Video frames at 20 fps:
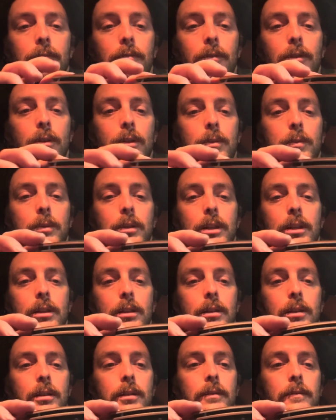Looks pretty
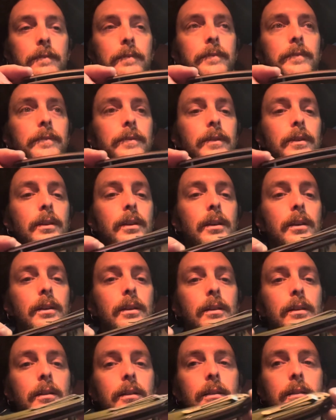good.
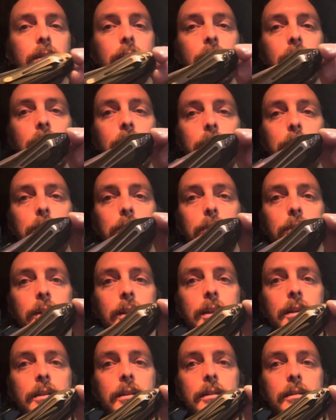It's got a
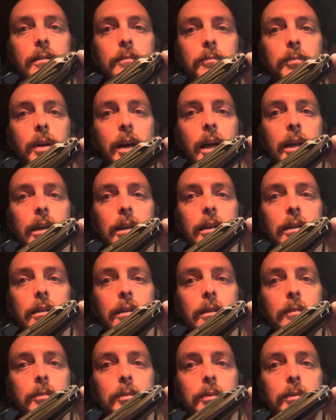pretty decent pocket
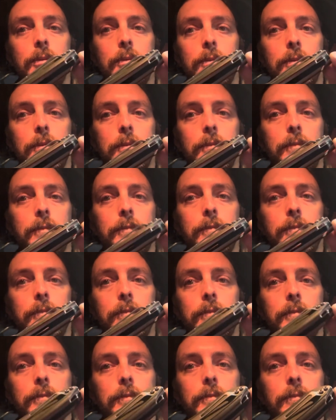clip.
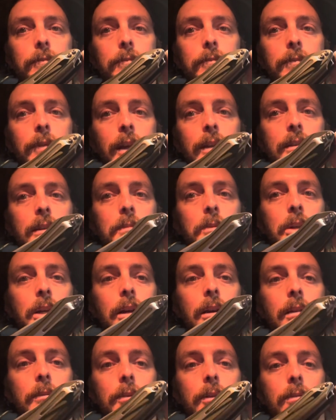Not deep
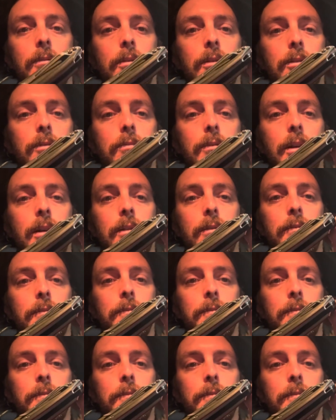carry, but it works well.